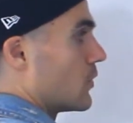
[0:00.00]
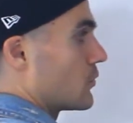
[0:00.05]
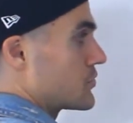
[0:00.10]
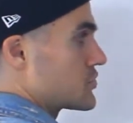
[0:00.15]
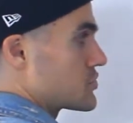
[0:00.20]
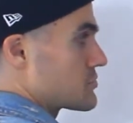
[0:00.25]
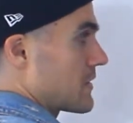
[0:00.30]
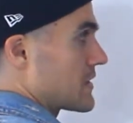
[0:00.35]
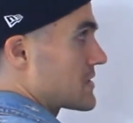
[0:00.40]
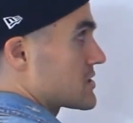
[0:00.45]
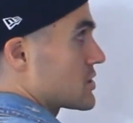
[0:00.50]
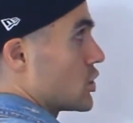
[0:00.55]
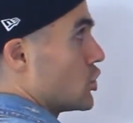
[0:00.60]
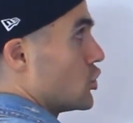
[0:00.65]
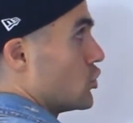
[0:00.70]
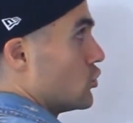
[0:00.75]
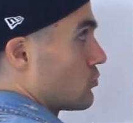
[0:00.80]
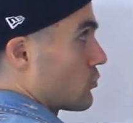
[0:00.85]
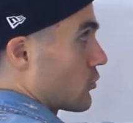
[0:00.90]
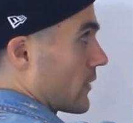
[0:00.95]
which makes the
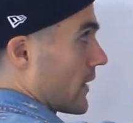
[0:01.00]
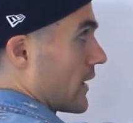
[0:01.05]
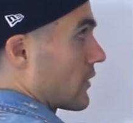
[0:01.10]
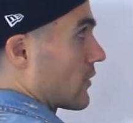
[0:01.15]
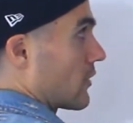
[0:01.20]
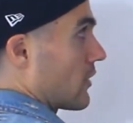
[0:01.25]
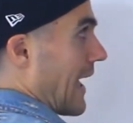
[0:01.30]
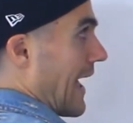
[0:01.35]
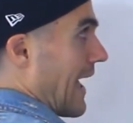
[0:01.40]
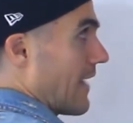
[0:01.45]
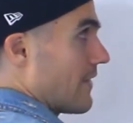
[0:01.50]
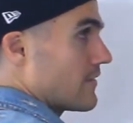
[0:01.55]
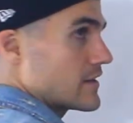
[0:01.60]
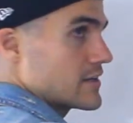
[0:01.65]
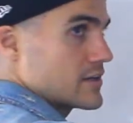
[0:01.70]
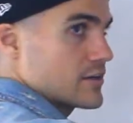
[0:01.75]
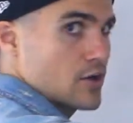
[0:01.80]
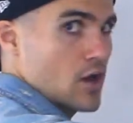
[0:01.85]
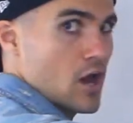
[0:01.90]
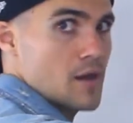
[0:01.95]
numerator and the
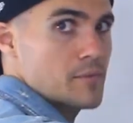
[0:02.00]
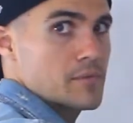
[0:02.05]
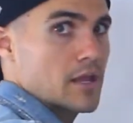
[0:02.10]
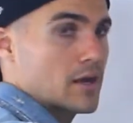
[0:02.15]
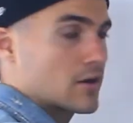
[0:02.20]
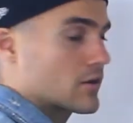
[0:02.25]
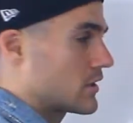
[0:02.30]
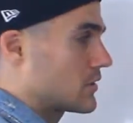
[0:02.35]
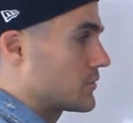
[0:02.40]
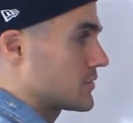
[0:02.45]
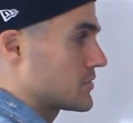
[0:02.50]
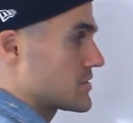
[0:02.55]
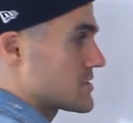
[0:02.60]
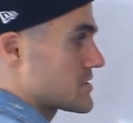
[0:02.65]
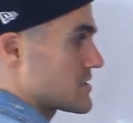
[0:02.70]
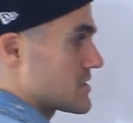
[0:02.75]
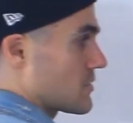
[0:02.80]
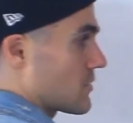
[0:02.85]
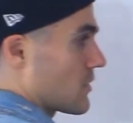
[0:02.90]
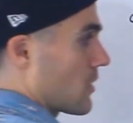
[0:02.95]
denominator equal to
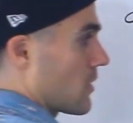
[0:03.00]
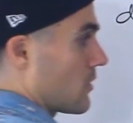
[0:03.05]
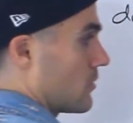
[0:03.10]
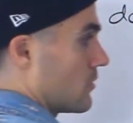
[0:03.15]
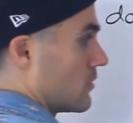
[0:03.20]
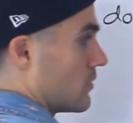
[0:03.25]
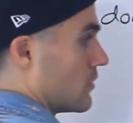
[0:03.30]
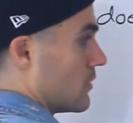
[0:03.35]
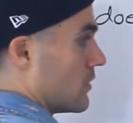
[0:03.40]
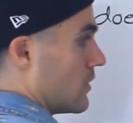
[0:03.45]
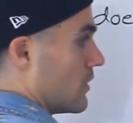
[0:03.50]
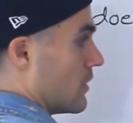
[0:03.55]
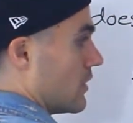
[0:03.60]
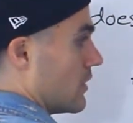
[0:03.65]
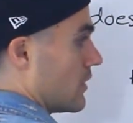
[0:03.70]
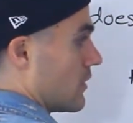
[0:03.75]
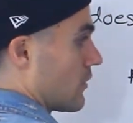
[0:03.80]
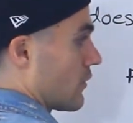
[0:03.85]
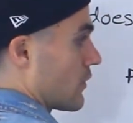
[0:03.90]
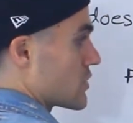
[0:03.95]
0,
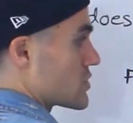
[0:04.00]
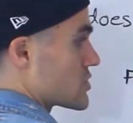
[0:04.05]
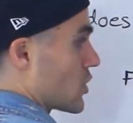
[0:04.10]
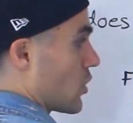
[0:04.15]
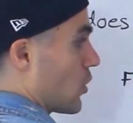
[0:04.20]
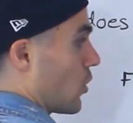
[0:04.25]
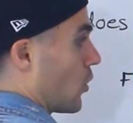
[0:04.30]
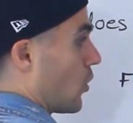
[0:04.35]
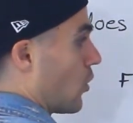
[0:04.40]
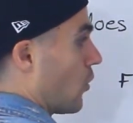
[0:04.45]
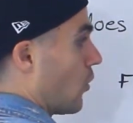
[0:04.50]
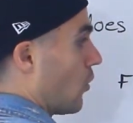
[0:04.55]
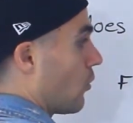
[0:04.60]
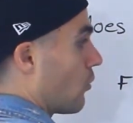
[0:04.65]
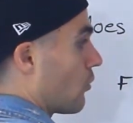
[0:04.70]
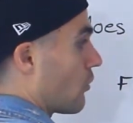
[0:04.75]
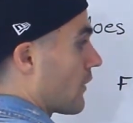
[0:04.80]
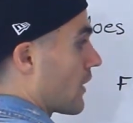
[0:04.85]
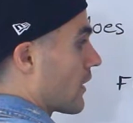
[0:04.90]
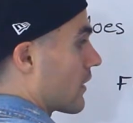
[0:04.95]
there's a
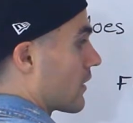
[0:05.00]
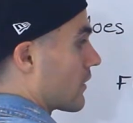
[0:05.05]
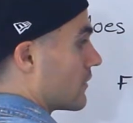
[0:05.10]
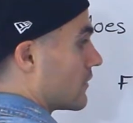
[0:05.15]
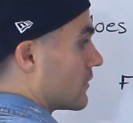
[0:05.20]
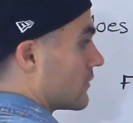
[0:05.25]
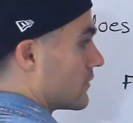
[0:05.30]
hole there.